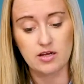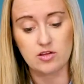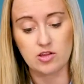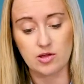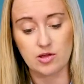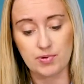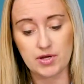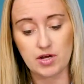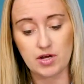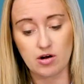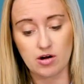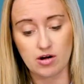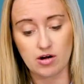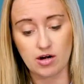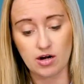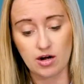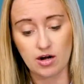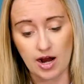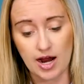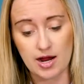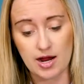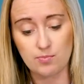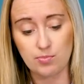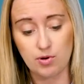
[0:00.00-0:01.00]
the
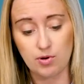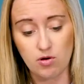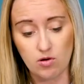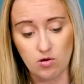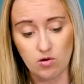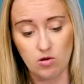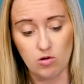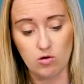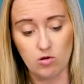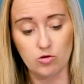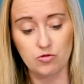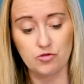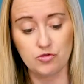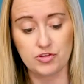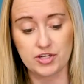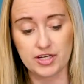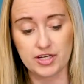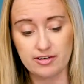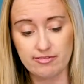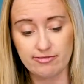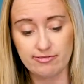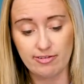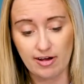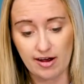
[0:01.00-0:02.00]
PRRI poll
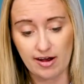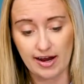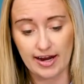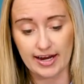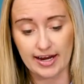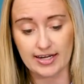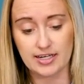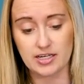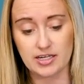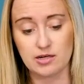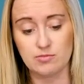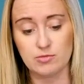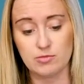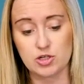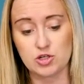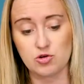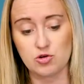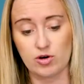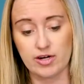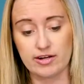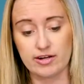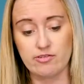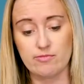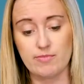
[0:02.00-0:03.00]
did find a
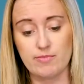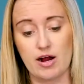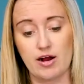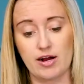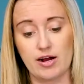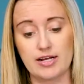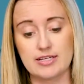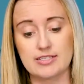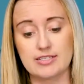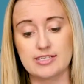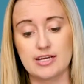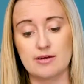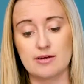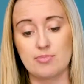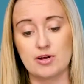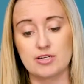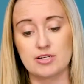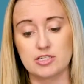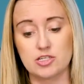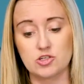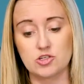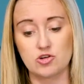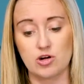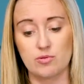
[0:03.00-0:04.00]
majority of Americans say
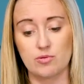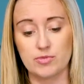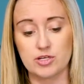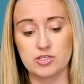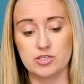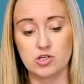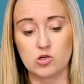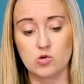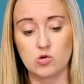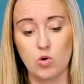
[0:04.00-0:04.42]
President Trump is a,